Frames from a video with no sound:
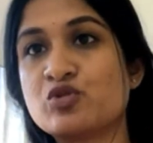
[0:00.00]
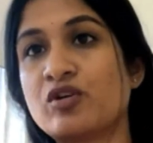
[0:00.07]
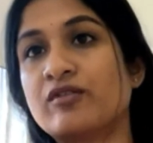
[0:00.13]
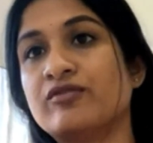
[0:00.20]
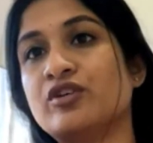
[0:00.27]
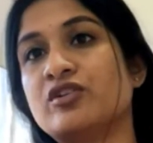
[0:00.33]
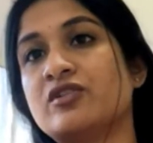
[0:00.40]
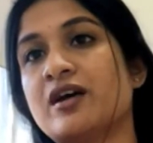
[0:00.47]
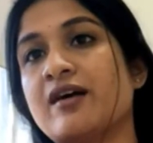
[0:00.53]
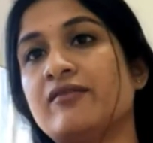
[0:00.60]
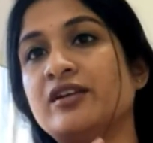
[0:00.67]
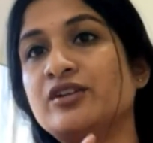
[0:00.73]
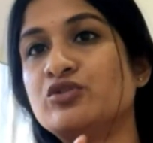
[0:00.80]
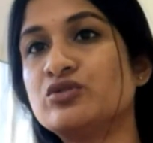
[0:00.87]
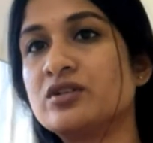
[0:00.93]
or if you're
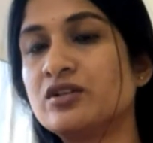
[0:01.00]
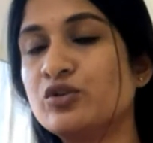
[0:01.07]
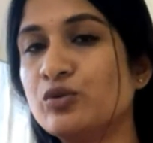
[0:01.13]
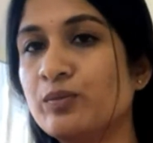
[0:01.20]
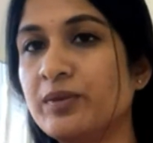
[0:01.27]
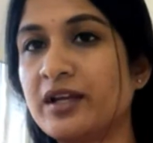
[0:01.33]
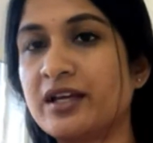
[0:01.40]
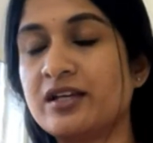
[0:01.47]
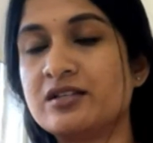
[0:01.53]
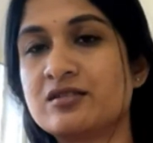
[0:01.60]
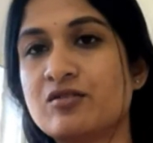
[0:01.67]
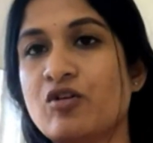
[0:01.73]
traveling to the new place,